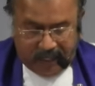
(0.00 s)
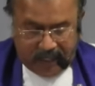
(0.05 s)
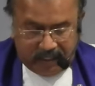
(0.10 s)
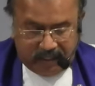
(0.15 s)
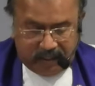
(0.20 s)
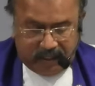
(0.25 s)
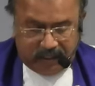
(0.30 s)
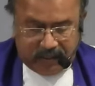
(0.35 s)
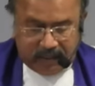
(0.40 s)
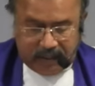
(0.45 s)

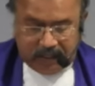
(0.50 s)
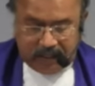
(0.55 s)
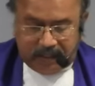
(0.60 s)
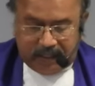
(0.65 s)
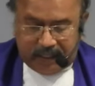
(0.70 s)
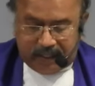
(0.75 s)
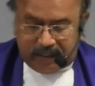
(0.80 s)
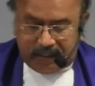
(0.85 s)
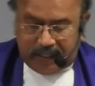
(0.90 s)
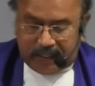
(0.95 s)
And
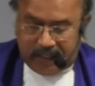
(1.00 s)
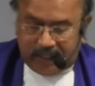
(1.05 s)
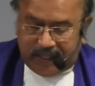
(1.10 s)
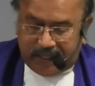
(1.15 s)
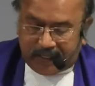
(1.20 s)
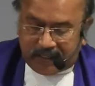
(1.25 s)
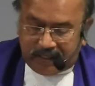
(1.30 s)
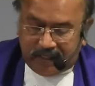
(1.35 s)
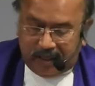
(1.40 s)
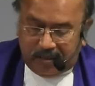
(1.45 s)
Jesus has set
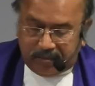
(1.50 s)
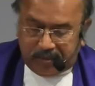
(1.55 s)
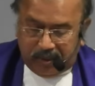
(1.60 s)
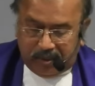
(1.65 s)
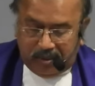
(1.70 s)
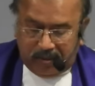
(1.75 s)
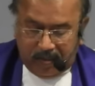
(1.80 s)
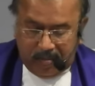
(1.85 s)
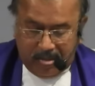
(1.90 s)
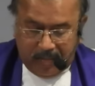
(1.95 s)
an
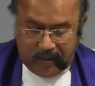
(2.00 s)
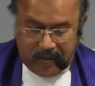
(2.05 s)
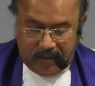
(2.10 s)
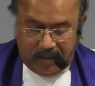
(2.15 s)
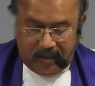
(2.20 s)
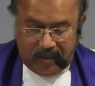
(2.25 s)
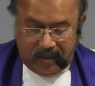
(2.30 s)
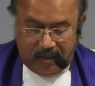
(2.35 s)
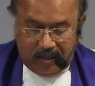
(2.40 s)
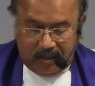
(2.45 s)
example.
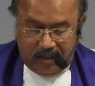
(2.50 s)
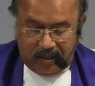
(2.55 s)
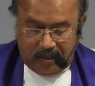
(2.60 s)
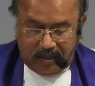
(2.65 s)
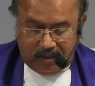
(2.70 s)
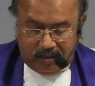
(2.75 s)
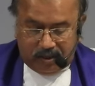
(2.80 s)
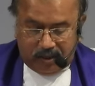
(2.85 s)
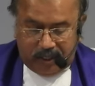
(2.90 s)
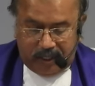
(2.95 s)

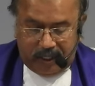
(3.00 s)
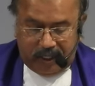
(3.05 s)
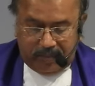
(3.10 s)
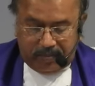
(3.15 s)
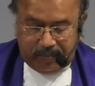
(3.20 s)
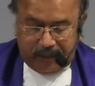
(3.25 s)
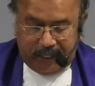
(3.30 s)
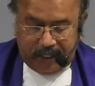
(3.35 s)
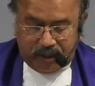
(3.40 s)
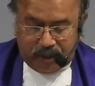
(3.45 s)
So
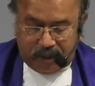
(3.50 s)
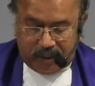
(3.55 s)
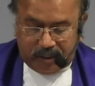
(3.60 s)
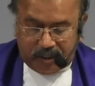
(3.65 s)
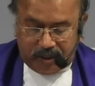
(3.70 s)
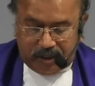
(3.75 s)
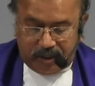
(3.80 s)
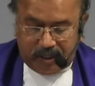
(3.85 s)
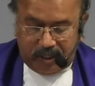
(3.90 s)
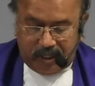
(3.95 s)
he
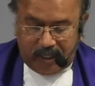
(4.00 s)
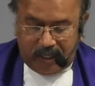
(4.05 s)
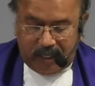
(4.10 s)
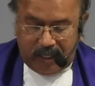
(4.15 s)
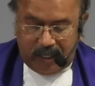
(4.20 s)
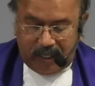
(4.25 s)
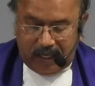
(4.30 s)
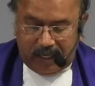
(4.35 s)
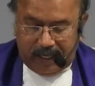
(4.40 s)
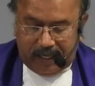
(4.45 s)
preaches
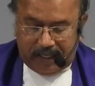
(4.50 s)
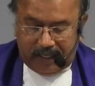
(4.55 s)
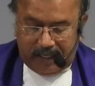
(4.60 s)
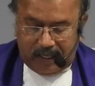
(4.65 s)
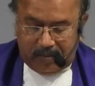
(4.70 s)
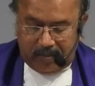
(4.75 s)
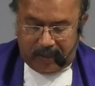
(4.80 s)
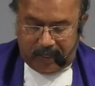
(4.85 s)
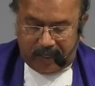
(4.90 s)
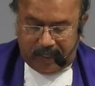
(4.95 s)

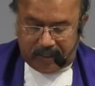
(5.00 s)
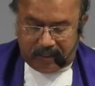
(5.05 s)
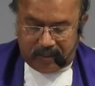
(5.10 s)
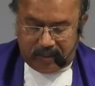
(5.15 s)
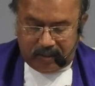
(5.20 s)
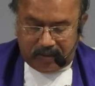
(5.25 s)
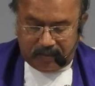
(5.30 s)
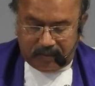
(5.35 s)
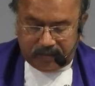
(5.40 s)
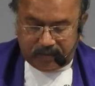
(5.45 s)
and
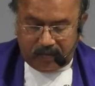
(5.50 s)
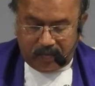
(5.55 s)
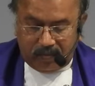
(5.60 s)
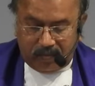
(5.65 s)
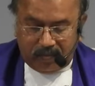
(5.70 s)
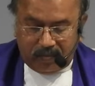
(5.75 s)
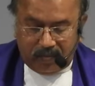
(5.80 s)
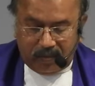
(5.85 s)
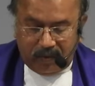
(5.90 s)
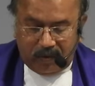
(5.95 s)
liberates.
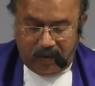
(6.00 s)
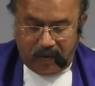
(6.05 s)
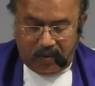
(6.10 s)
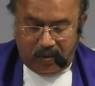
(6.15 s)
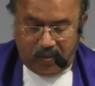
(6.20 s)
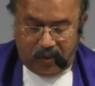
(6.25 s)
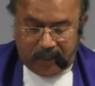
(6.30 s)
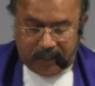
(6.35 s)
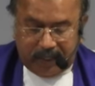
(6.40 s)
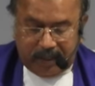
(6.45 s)

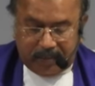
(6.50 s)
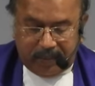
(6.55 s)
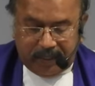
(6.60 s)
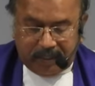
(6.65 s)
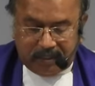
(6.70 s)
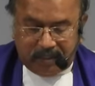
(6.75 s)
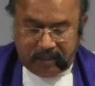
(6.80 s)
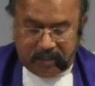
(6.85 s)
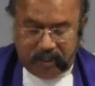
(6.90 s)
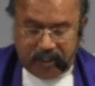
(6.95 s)
What
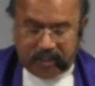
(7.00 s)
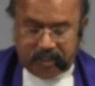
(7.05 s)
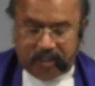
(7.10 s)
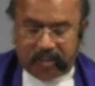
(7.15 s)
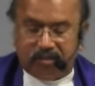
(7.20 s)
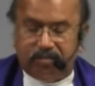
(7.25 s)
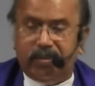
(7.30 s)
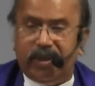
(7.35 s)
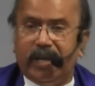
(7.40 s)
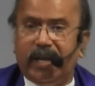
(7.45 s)
happens?
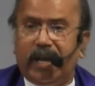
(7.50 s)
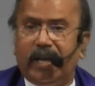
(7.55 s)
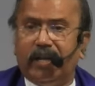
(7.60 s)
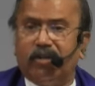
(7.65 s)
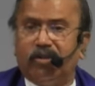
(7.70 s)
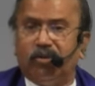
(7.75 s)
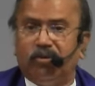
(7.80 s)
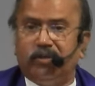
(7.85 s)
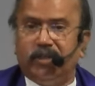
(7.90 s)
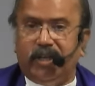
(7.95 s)
Jesus
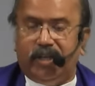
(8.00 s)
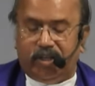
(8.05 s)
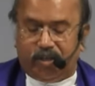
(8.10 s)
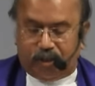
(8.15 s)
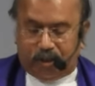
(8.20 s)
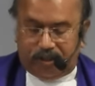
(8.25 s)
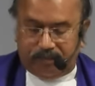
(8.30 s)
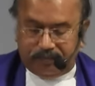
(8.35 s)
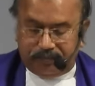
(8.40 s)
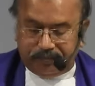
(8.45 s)
began to
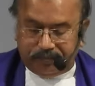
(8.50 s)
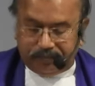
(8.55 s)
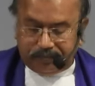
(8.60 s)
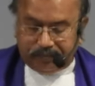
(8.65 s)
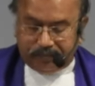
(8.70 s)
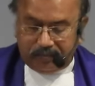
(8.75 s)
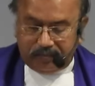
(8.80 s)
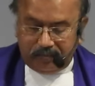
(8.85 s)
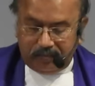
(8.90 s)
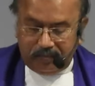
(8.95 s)
teach.
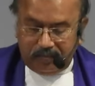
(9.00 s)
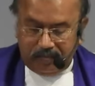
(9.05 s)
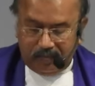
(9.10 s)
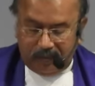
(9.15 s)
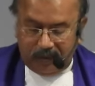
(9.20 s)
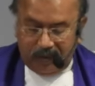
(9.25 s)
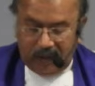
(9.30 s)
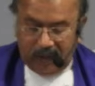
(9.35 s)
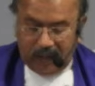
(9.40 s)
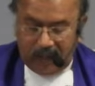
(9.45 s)

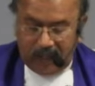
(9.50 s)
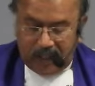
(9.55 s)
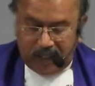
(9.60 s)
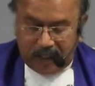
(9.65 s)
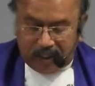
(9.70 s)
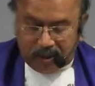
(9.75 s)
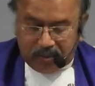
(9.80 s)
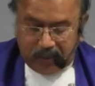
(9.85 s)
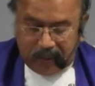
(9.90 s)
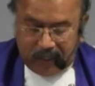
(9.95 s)

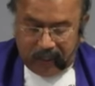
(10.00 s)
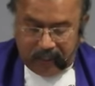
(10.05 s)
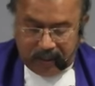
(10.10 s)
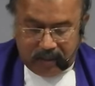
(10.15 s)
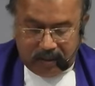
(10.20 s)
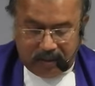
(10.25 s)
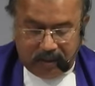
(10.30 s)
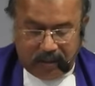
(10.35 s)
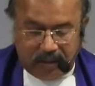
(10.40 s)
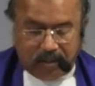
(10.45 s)
His
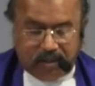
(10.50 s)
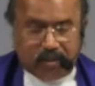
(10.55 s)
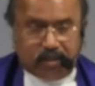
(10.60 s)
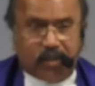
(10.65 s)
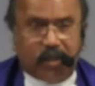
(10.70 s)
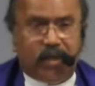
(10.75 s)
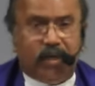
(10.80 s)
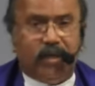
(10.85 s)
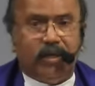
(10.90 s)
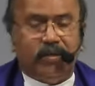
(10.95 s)
words
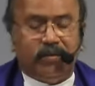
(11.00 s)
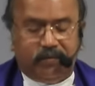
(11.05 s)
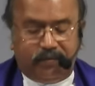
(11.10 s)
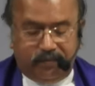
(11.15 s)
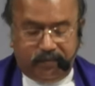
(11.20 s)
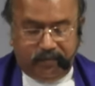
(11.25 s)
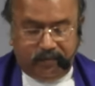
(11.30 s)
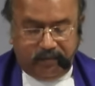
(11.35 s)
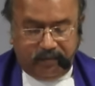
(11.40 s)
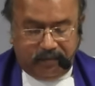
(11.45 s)
turned
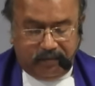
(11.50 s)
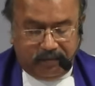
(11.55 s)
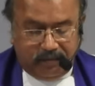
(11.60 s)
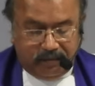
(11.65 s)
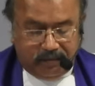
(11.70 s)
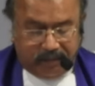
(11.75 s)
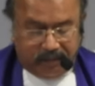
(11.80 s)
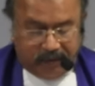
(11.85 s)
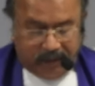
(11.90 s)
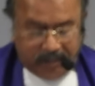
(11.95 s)

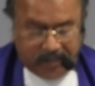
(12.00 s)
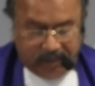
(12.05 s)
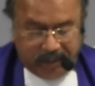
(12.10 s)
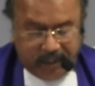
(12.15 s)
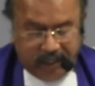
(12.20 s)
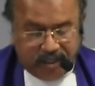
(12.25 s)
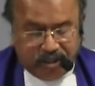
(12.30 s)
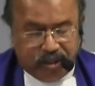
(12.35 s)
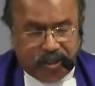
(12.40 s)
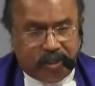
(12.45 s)
from
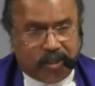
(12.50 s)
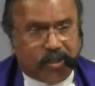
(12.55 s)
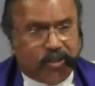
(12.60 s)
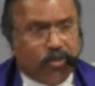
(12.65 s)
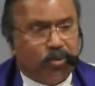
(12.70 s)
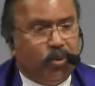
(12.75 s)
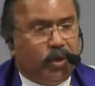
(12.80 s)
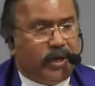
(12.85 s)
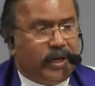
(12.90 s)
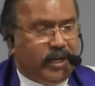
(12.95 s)

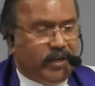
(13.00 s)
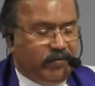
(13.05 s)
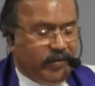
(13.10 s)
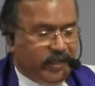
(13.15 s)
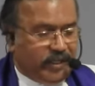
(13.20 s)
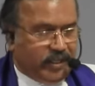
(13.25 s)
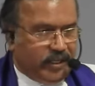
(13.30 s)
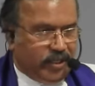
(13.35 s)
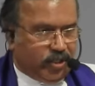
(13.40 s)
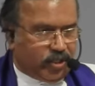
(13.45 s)
teaching to
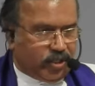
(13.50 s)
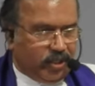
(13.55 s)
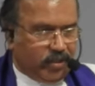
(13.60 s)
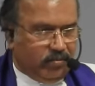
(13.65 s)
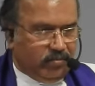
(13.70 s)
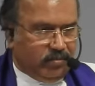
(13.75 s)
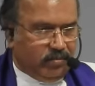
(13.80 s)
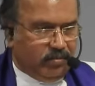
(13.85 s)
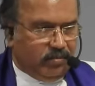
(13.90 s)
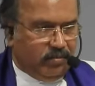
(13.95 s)

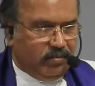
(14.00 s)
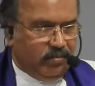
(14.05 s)
invitation.